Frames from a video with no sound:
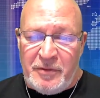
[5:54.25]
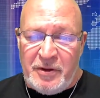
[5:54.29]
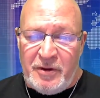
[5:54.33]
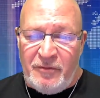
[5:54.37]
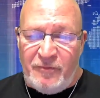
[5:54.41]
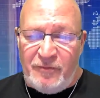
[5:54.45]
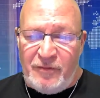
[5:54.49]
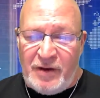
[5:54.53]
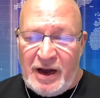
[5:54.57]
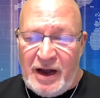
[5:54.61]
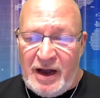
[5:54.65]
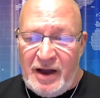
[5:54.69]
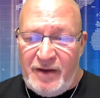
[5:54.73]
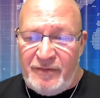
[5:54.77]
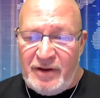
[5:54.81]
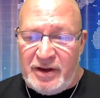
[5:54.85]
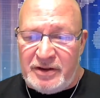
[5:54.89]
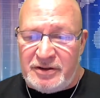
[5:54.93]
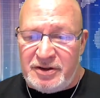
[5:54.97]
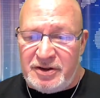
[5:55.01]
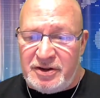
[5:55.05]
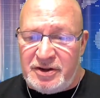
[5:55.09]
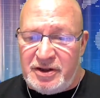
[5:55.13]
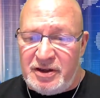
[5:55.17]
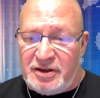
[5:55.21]
5, has
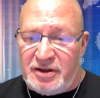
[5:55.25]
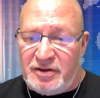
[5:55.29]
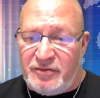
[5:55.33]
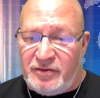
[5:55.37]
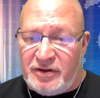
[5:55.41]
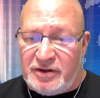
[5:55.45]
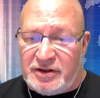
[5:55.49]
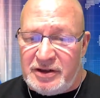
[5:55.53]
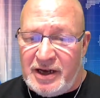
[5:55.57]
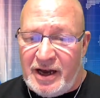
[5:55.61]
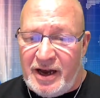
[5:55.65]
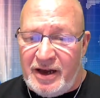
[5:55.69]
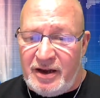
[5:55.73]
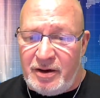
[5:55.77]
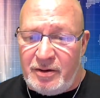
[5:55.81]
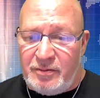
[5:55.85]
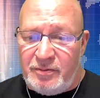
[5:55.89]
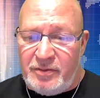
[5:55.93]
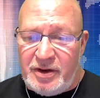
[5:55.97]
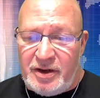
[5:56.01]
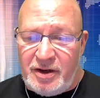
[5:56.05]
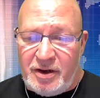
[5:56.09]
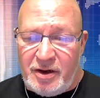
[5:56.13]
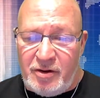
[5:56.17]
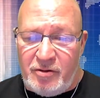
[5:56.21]
a sense of
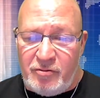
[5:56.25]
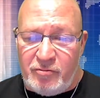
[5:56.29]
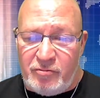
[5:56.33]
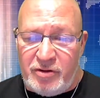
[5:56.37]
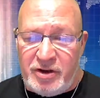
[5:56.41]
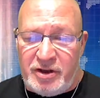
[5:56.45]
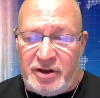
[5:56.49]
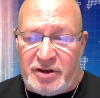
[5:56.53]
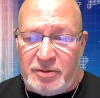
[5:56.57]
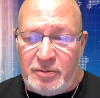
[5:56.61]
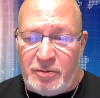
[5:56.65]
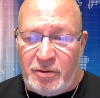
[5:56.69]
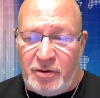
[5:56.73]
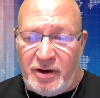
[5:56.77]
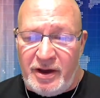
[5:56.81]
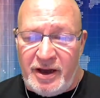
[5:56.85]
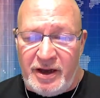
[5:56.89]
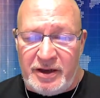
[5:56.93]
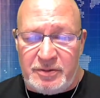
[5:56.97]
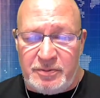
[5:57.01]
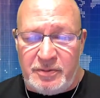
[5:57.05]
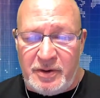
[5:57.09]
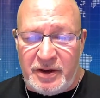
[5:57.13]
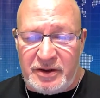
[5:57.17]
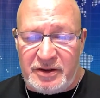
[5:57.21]
entitlement, unreasonable
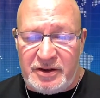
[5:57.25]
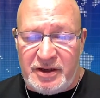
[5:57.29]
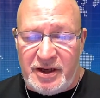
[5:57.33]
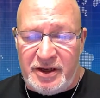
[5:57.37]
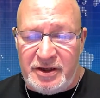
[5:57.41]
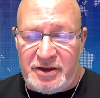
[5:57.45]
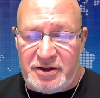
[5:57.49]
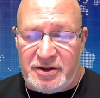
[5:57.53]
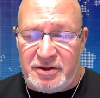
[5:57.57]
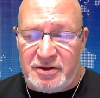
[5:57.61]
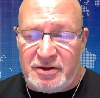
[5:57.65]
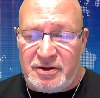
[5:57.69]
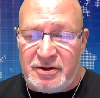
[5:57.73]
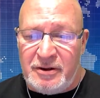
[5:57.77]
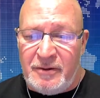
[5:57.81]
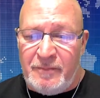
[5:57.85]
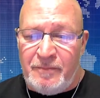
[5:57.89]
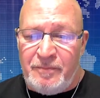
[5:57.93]
expectations